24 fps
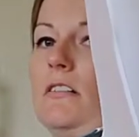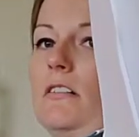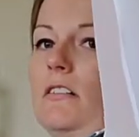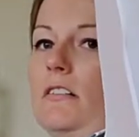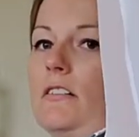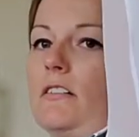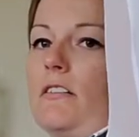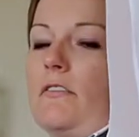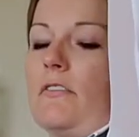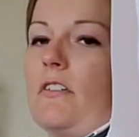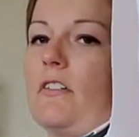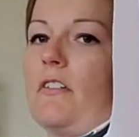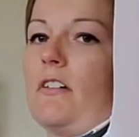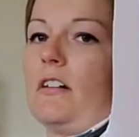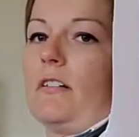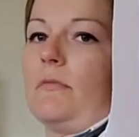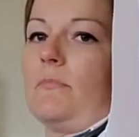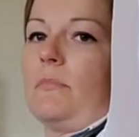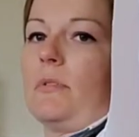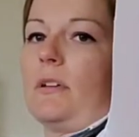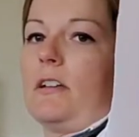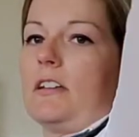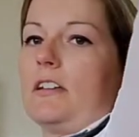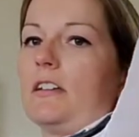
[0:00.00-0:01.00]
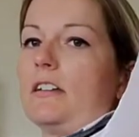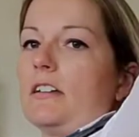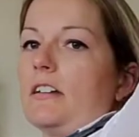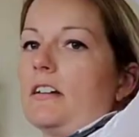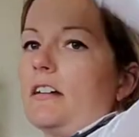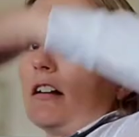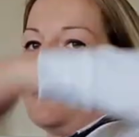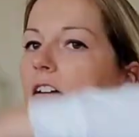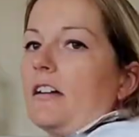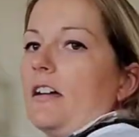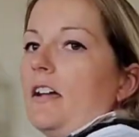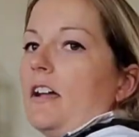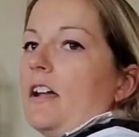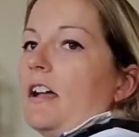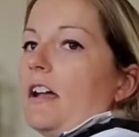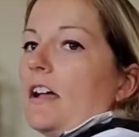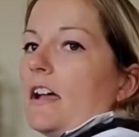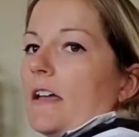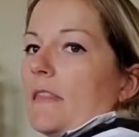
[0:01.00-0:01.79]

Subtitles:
under the armpit here.